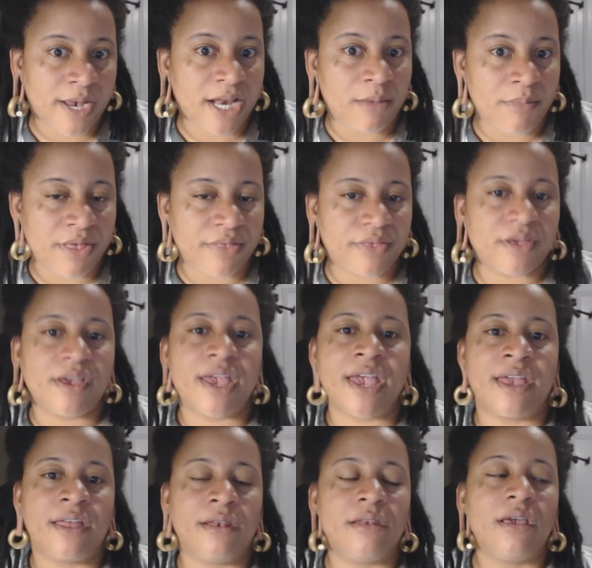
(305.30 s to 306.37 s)
Writing Month.
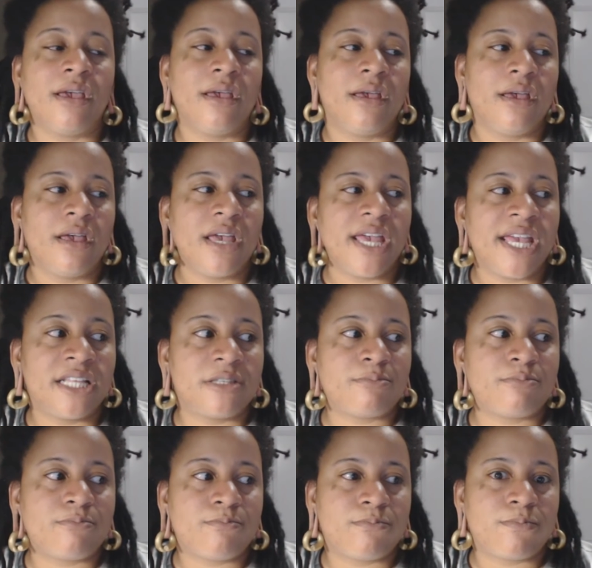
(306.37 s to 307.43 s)
And it's
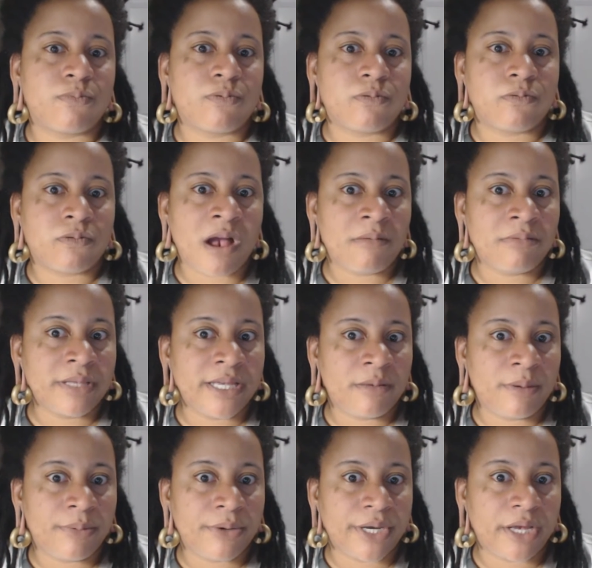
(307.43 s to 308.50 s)
probably going to
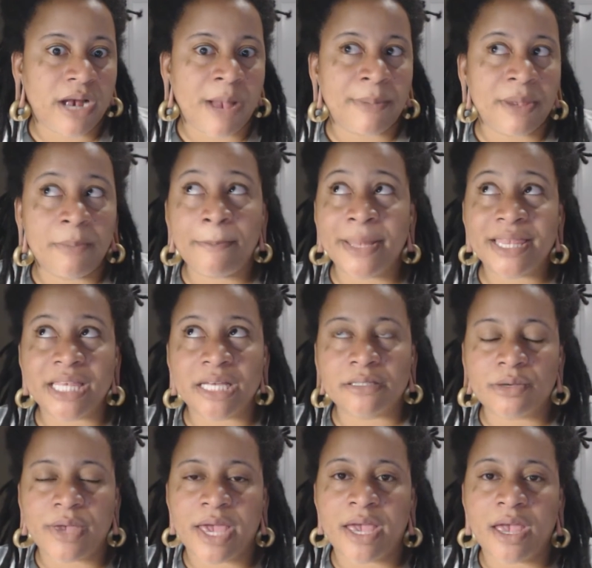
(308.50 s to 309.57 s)
be pretty crappy, but that's
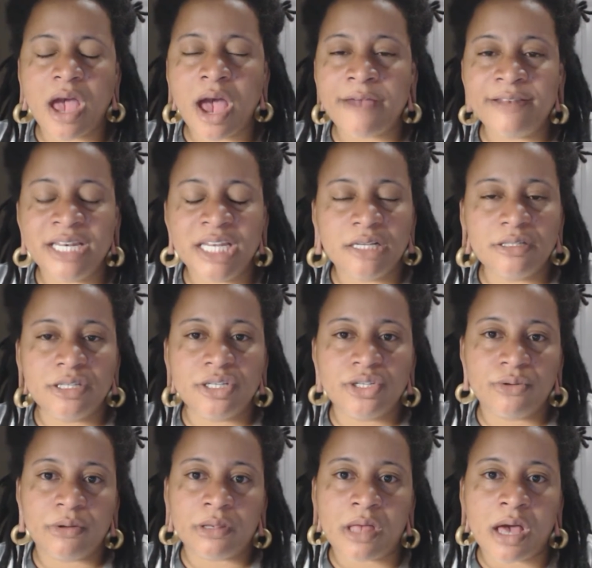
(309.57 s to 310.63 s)
okay. I need to
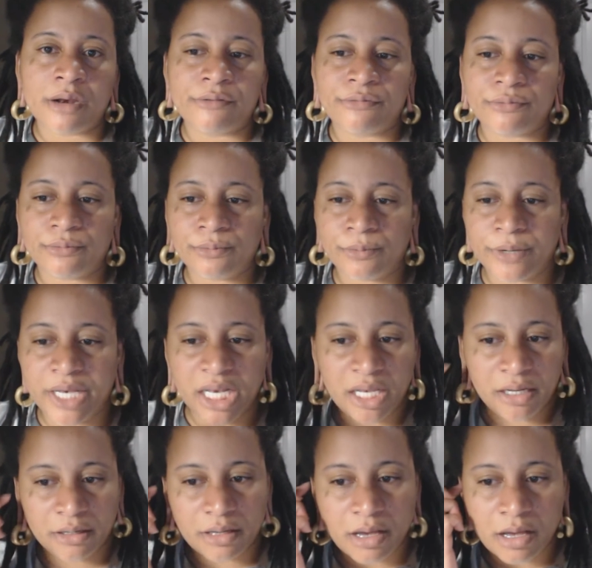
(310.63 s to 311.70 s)
do a lot of
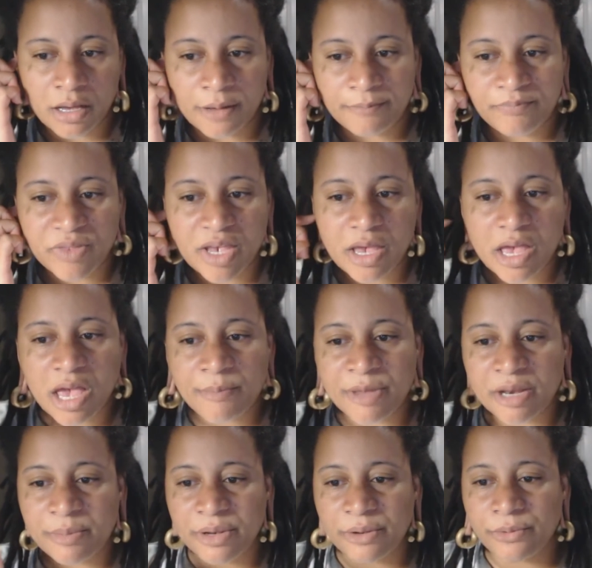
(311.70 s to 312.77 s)
reading. Um, I'm
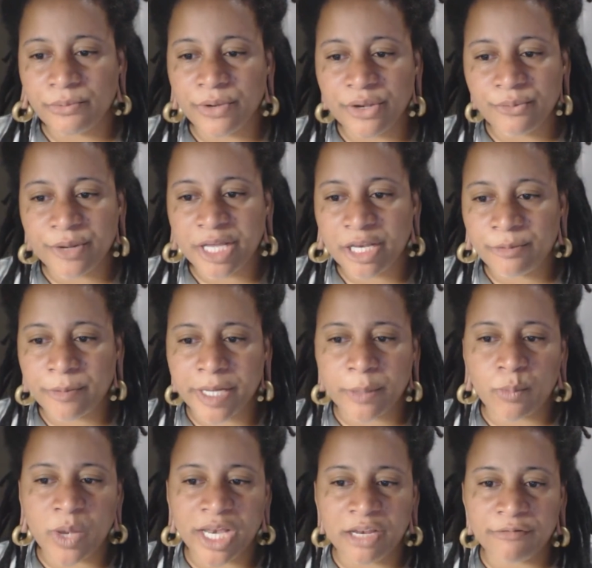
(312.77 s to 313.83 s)
going to be rereading,
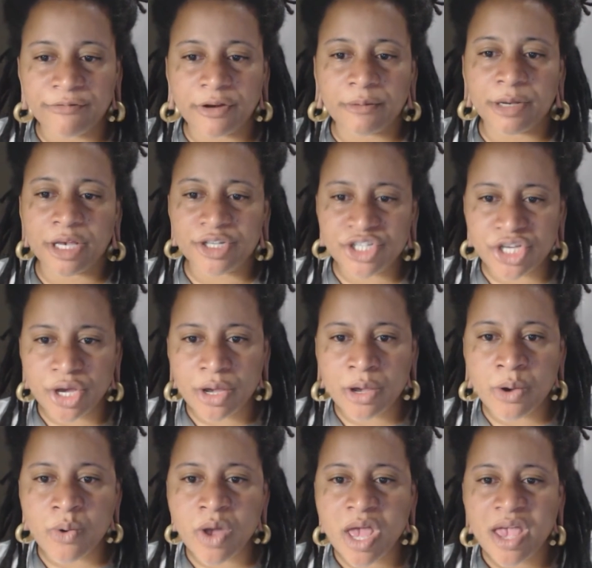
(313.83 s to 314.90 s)
waiting for
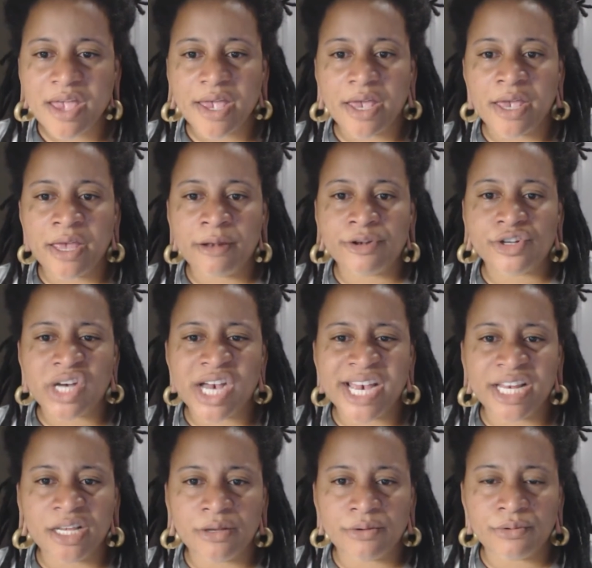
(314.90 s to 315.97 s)
Godot, and try
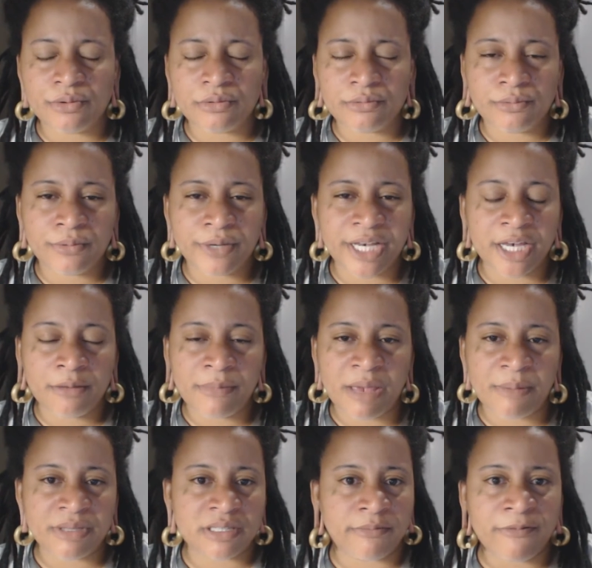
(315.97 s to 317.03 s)
to read
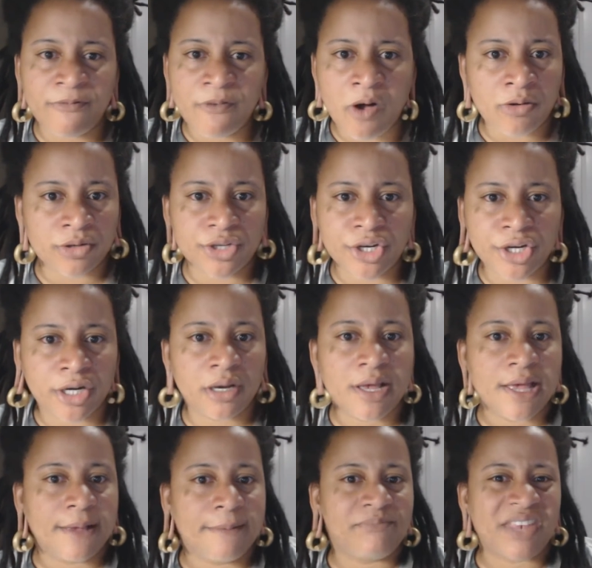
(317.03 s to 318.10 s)
maybe some Faulkner.
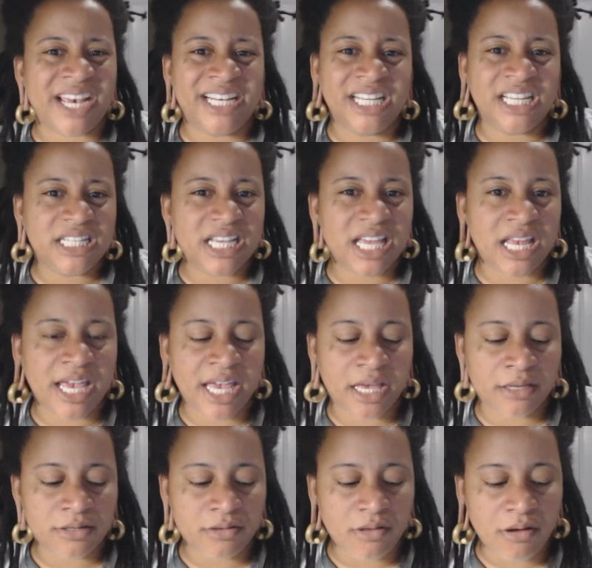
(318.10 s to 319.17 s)
I need to get a
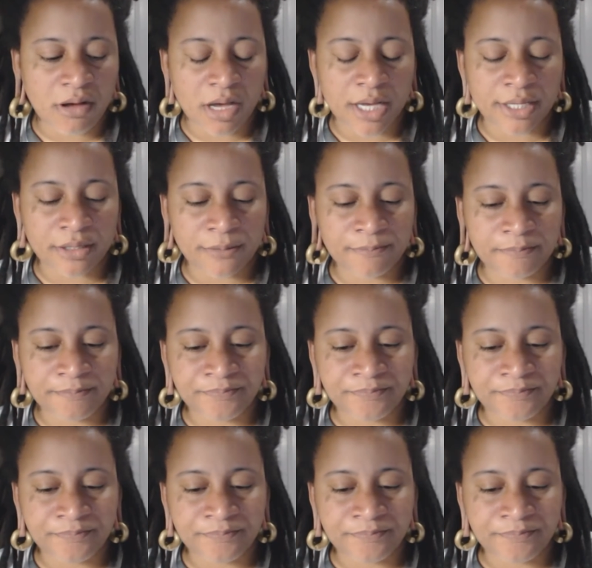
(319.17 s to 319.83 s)
handle on